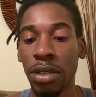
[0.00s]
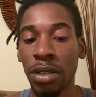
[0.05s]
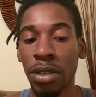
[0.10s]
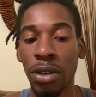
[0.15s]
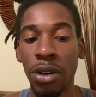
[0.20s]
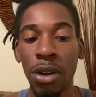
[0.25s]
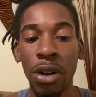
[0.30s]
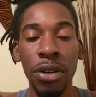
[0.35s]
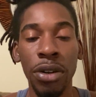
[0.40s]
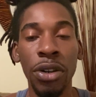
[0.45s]

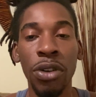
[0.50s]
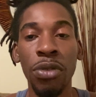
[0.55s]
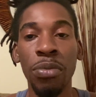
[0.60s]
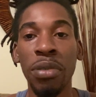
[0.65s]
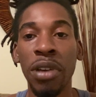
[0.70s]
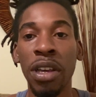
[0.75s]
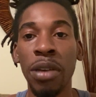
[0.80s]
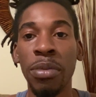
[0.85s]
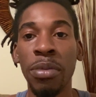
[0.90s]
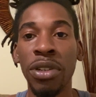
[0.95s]
car note
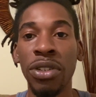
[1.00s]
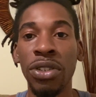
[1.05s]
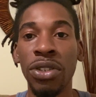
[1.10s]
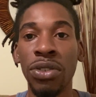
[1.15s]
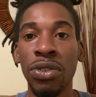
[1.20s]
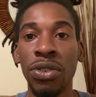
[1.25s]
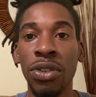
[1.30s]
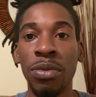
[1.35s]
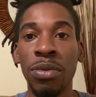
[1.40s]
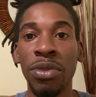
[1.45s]
payments, you
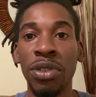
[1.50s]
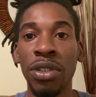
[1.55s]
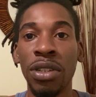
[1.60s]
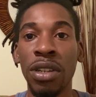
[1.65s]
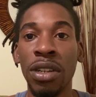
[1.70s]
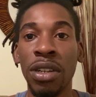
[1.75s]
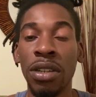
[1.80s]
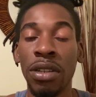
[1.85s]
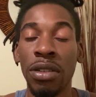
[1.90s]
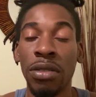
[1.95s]
know what I'm
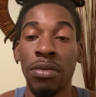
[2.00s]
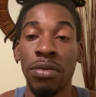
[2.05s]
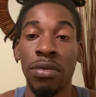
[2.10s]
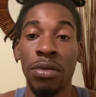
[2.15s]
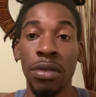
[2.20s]
saying?